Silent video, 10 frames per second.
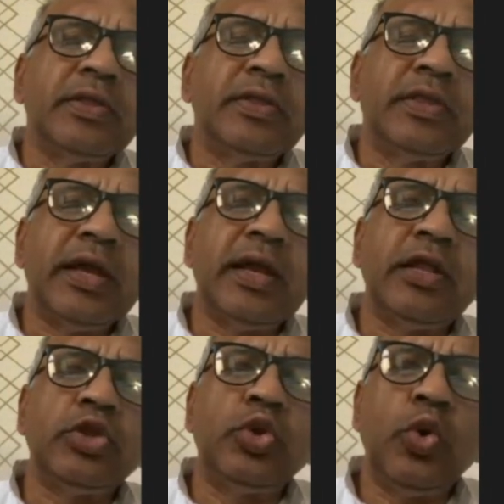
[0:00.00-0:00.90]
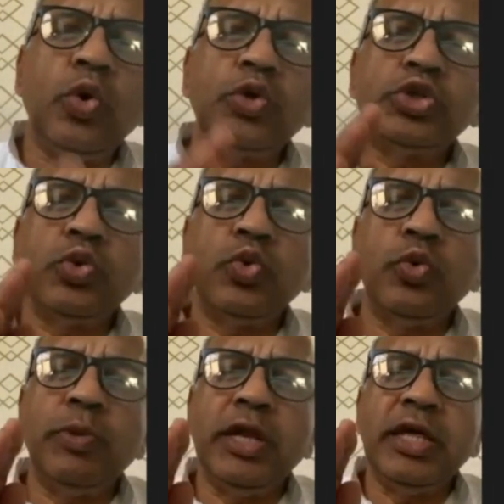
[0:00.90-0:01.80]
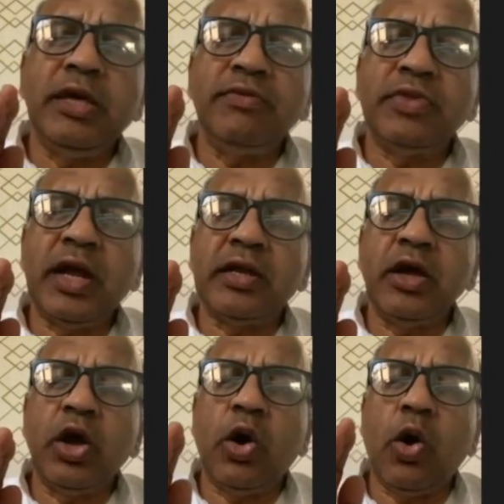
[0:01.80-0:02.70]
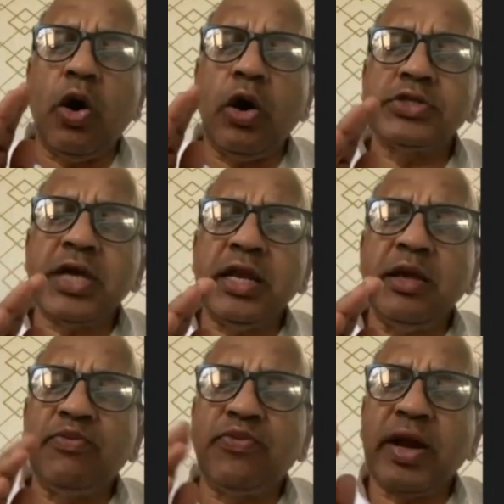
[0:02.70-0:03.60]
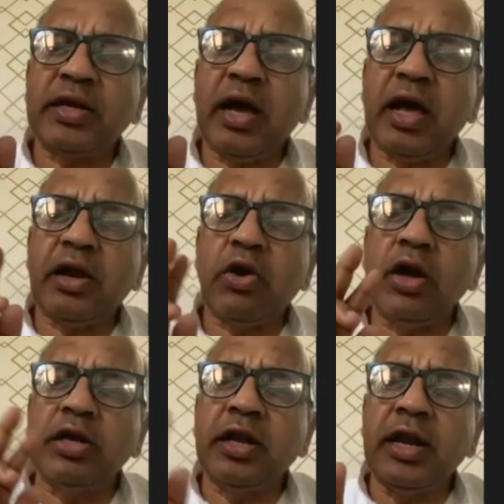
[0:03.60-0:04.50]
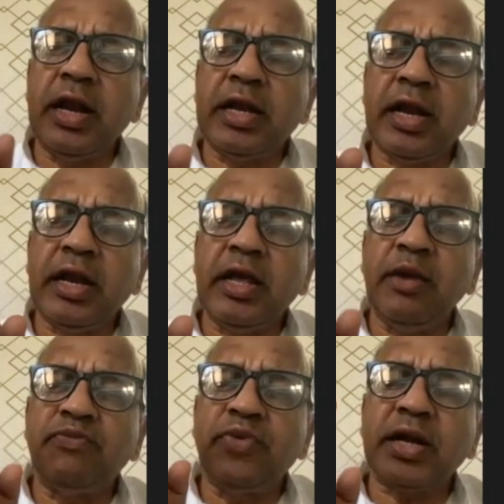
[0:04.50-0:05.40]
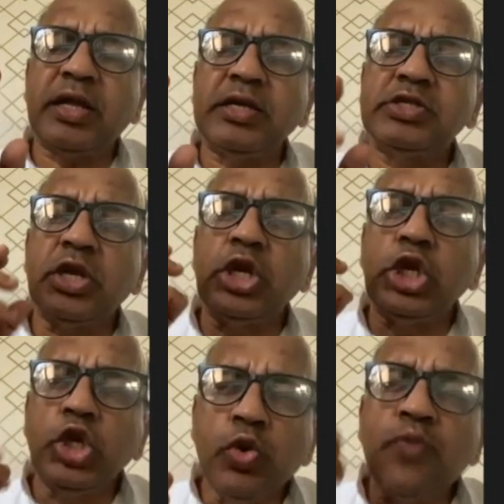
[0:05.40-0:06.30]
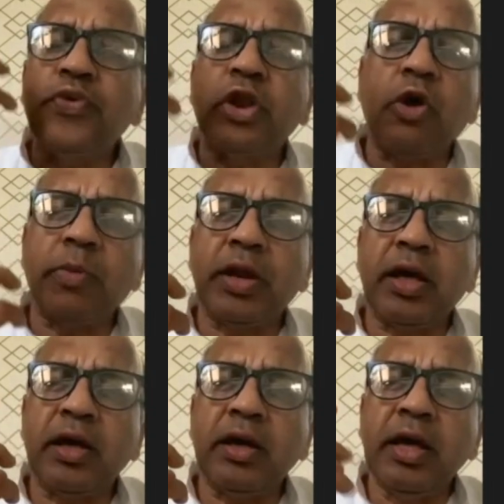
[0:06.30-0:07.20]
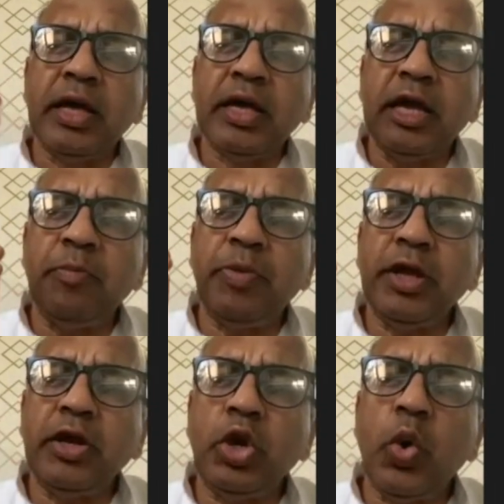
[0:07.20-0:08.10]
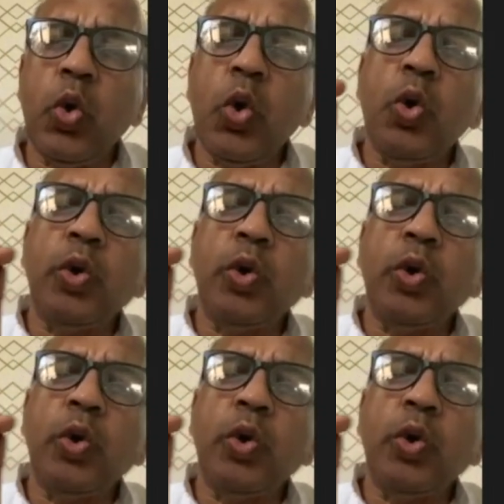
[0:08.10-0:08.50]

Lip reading: there are those who believe that the cause and effect are not related. Effect is a new phenomena keeping no